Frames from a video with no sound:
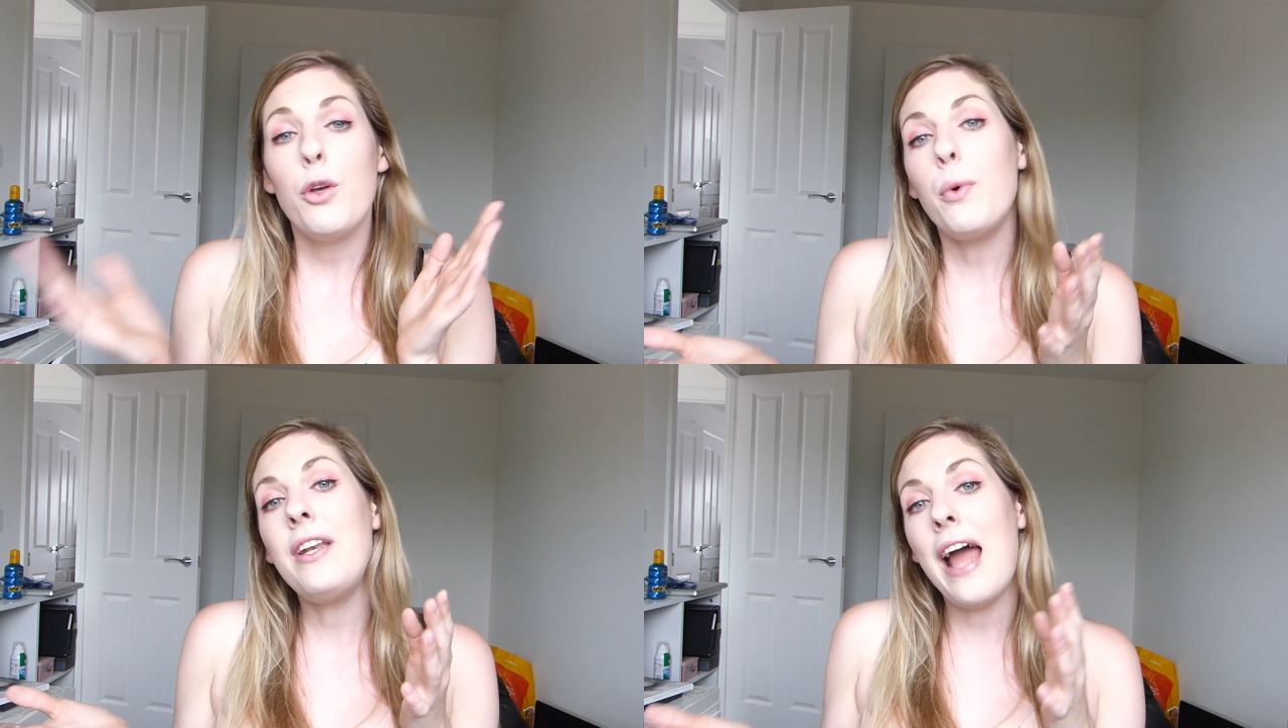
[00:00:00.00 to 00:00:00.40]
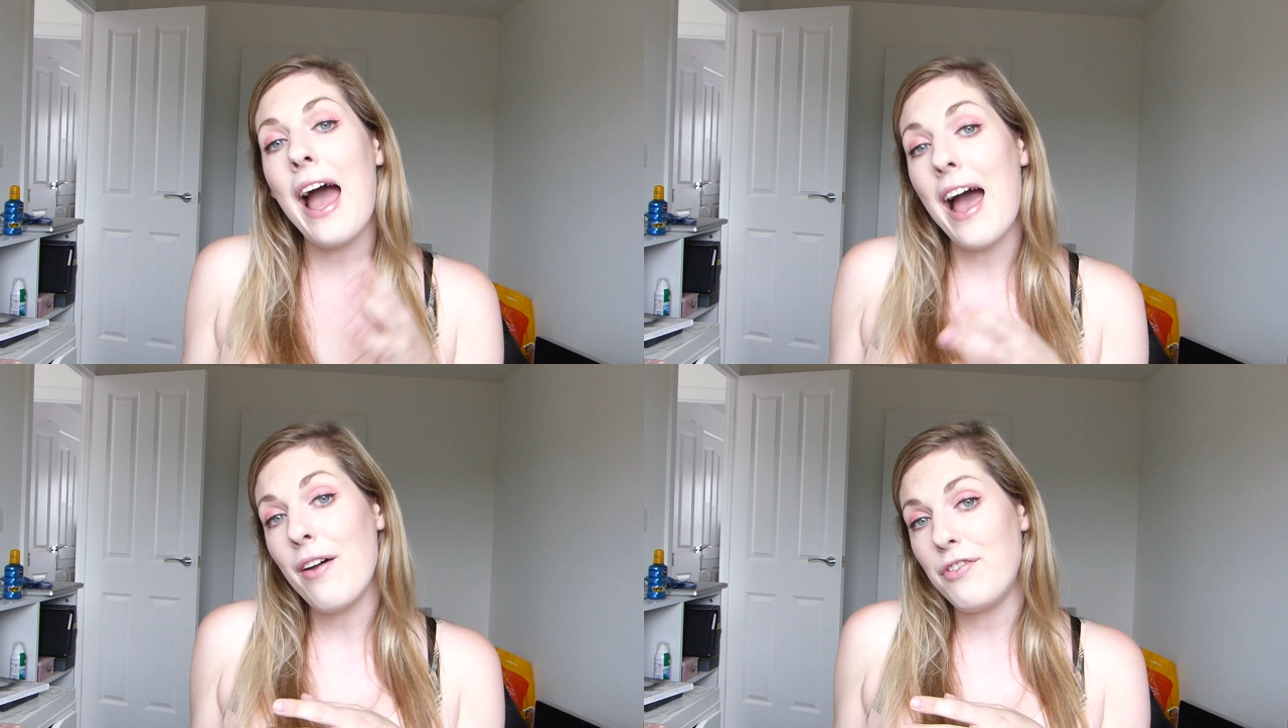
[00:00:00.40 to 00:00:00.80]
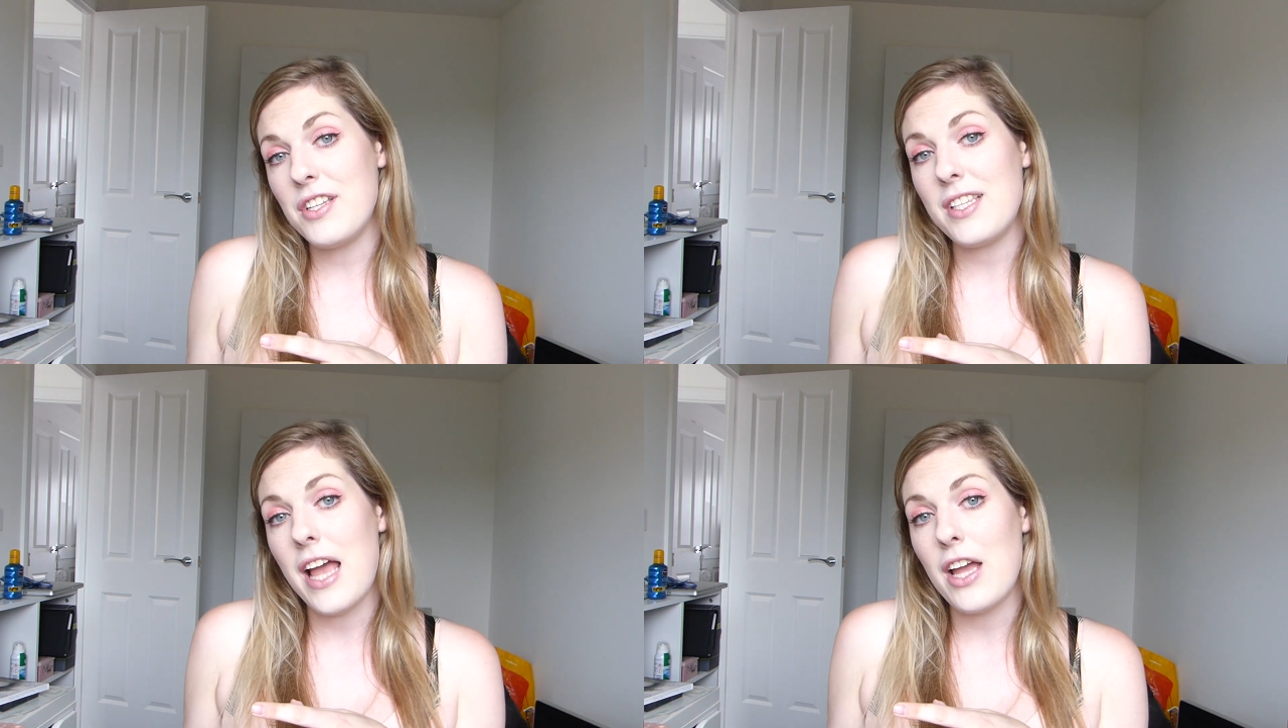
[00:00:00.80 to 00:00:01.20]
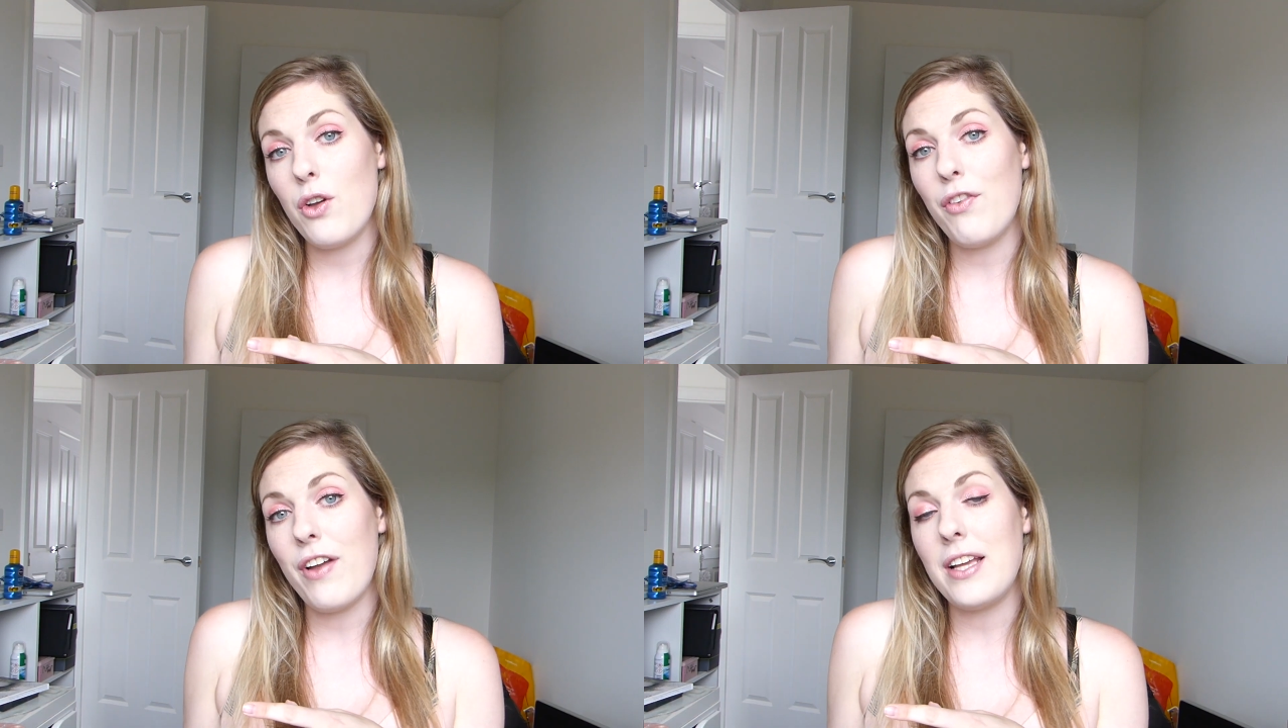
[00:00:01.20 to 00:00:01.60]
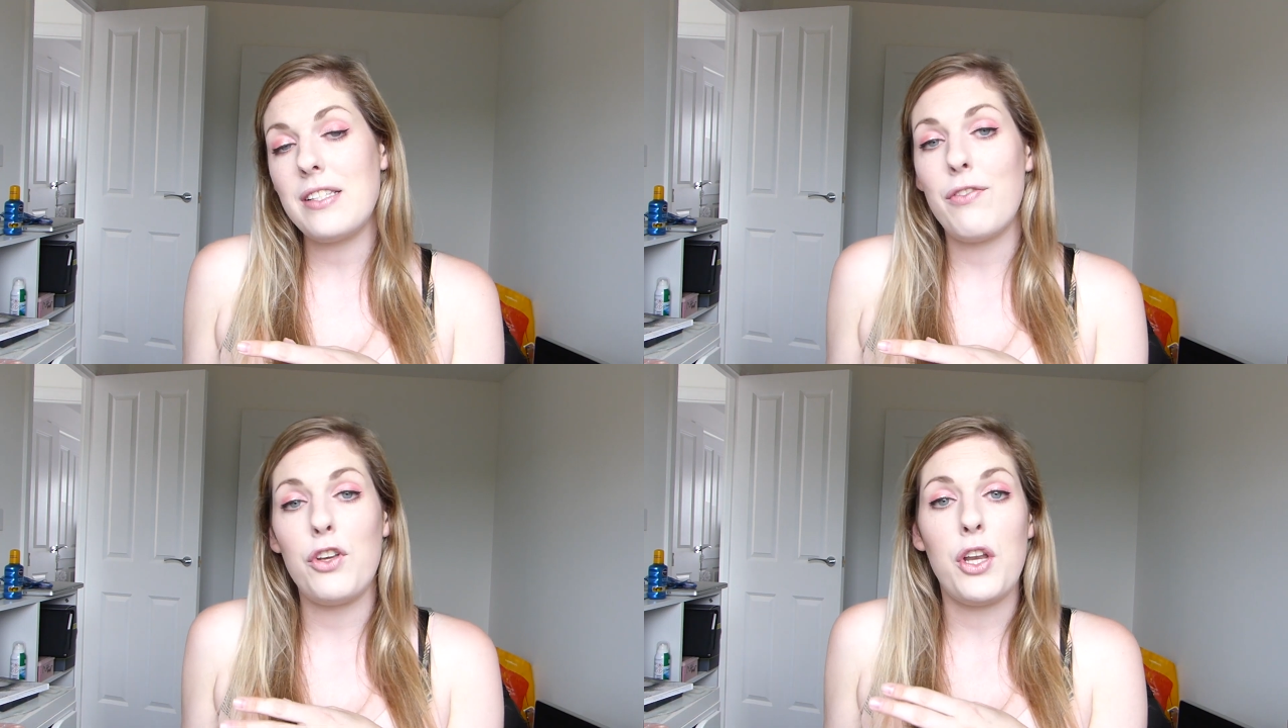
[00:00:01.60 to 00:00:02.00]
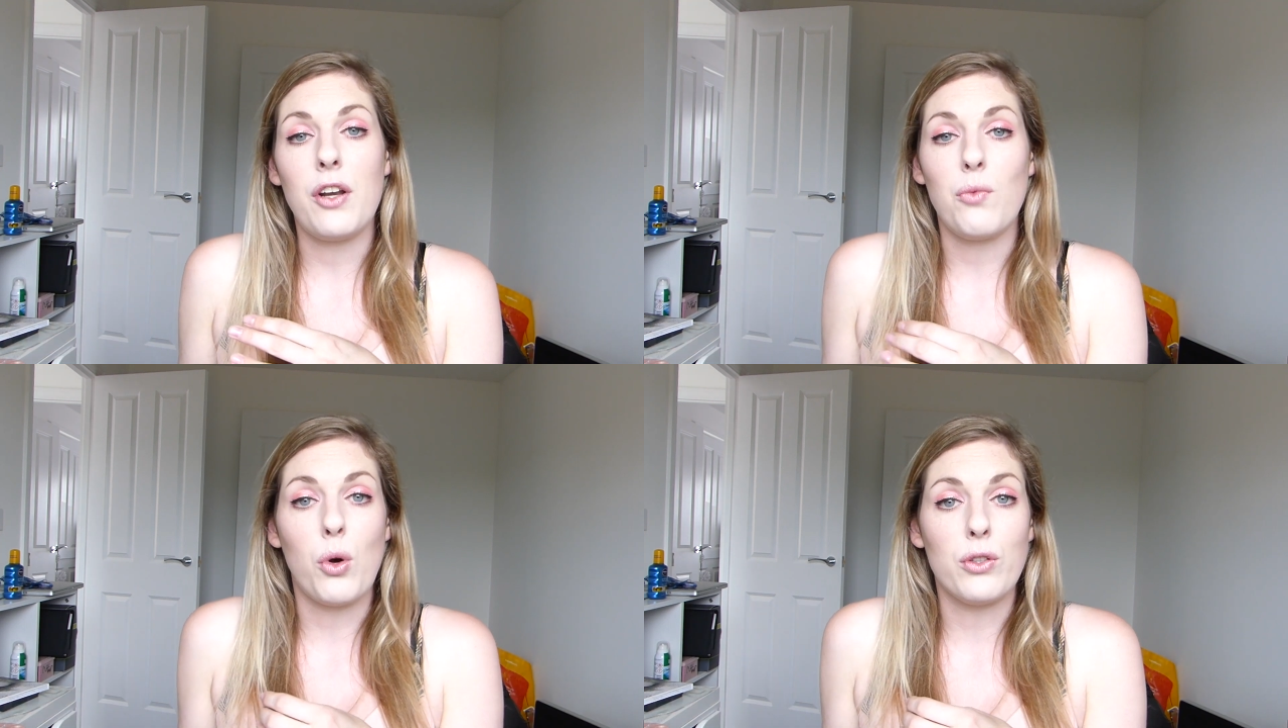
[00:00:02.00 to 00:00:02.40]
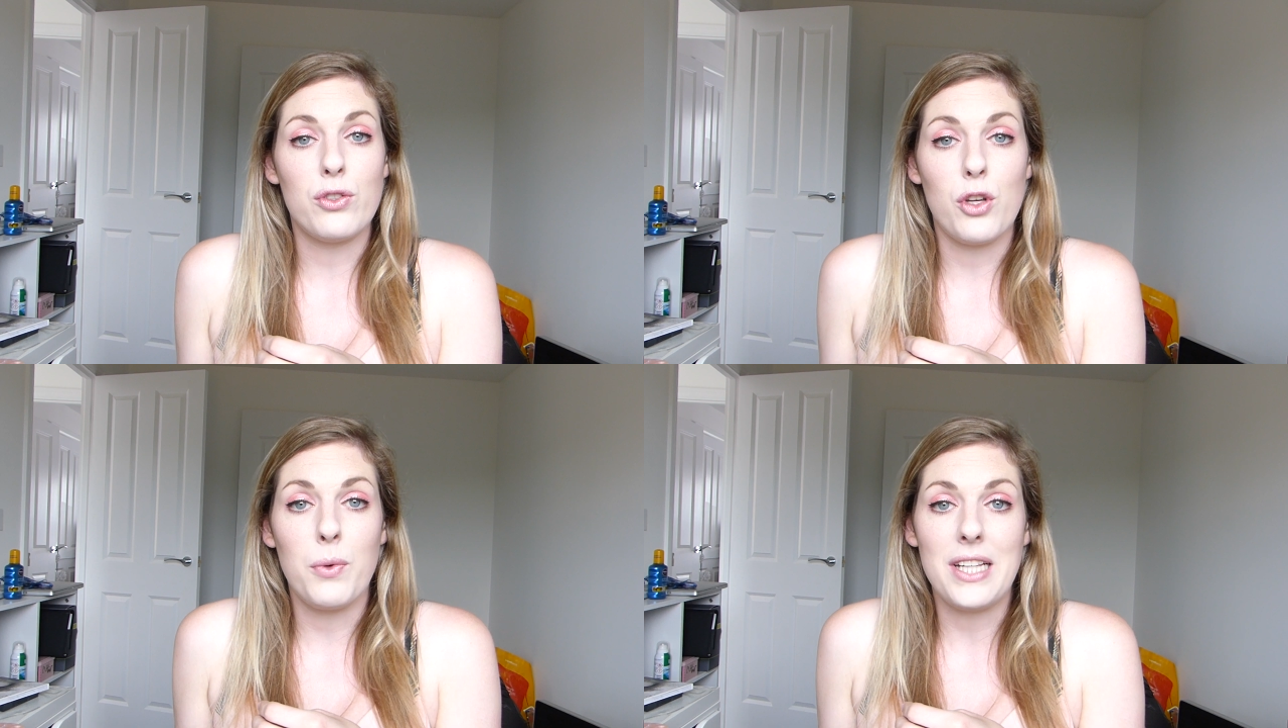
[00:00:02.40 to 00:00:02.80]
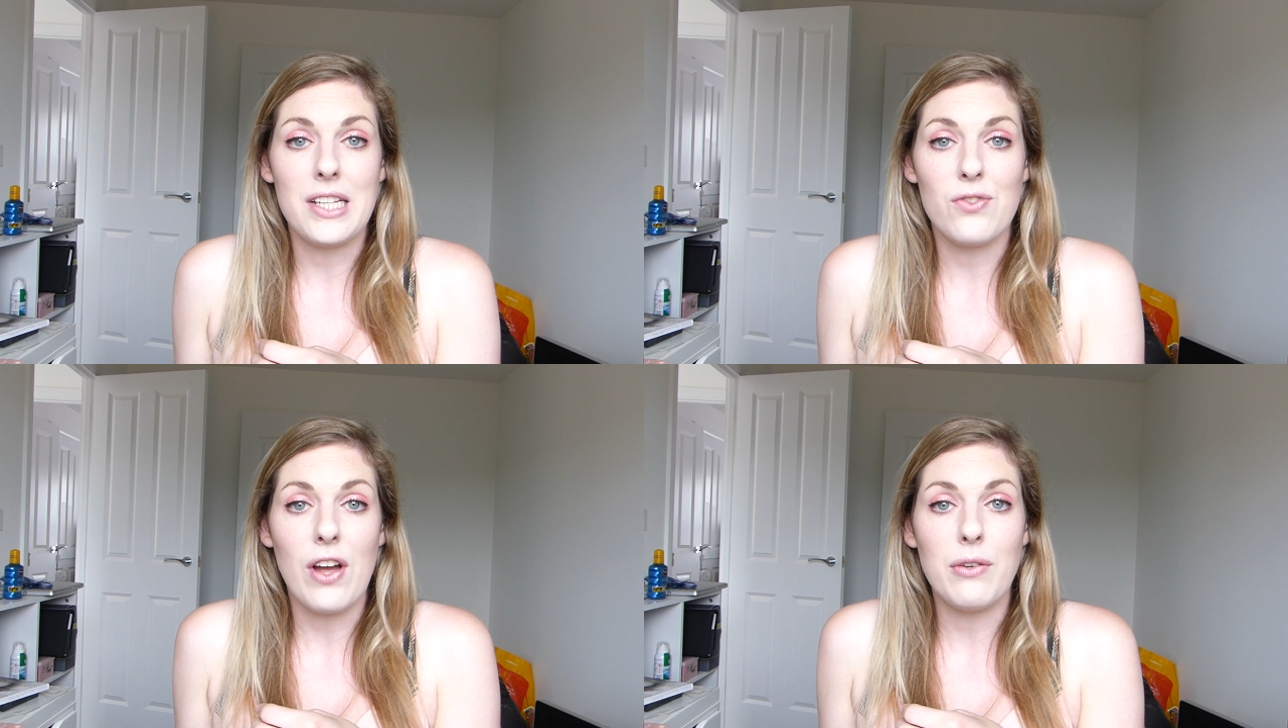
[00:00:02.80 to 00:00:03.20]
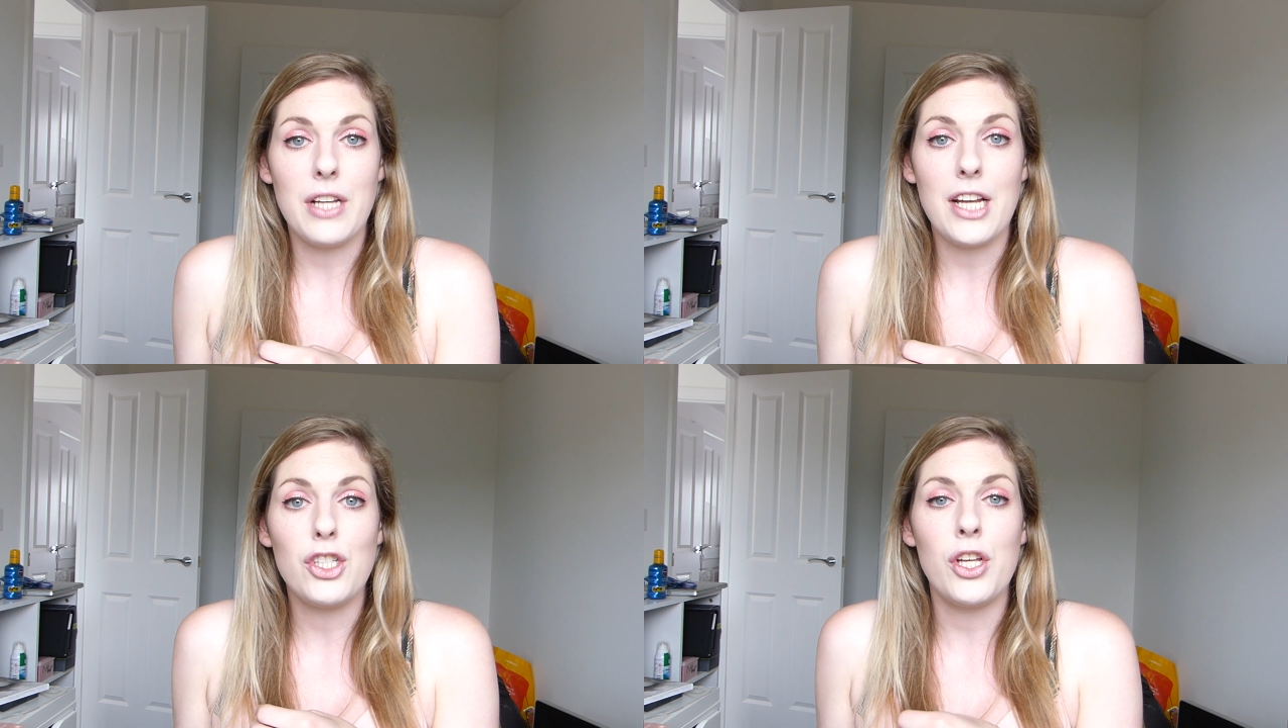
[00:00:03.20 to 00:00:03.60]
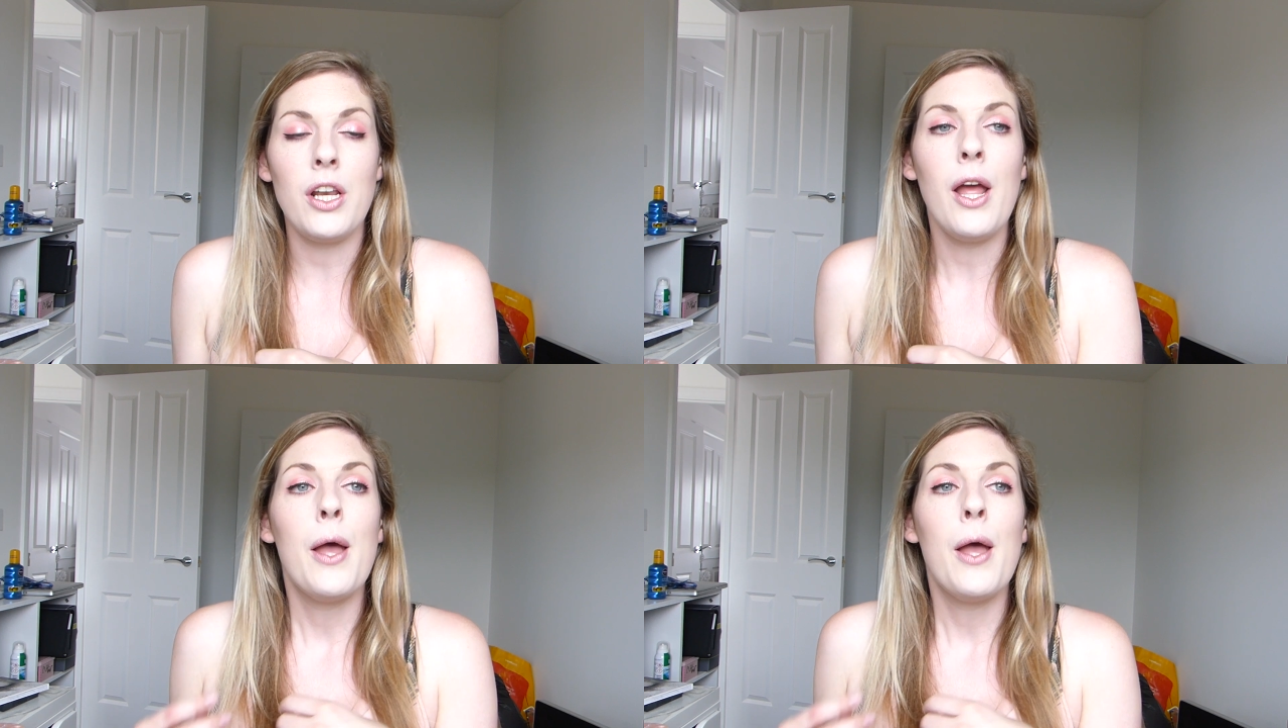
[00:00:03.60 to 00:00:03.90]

You wouldn't have to set your face if you didn't want to with this foundation